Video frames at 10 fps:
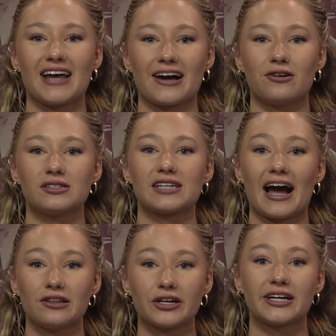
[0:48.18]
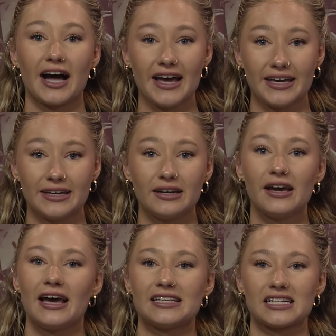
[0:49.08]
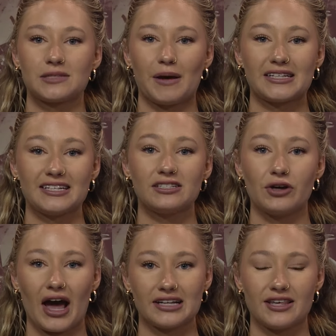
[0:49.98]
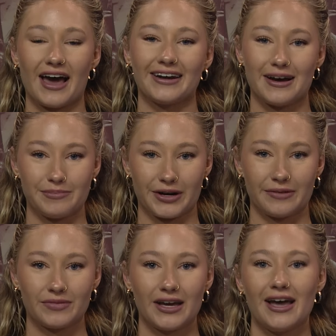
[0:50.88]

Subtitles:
tackle Tyler Gutton is expected to add to that number.